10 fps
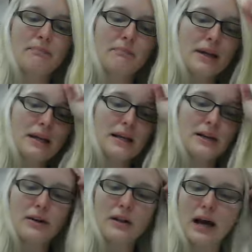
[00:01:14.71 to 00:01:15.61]
Many
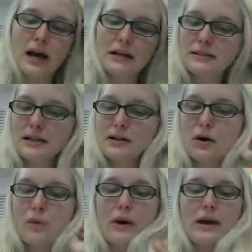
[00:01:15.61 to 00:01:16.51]
in our class didn't
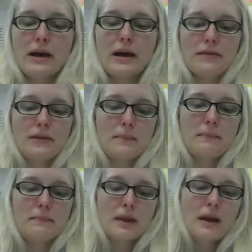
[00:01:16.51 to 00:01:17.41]
know what hit them.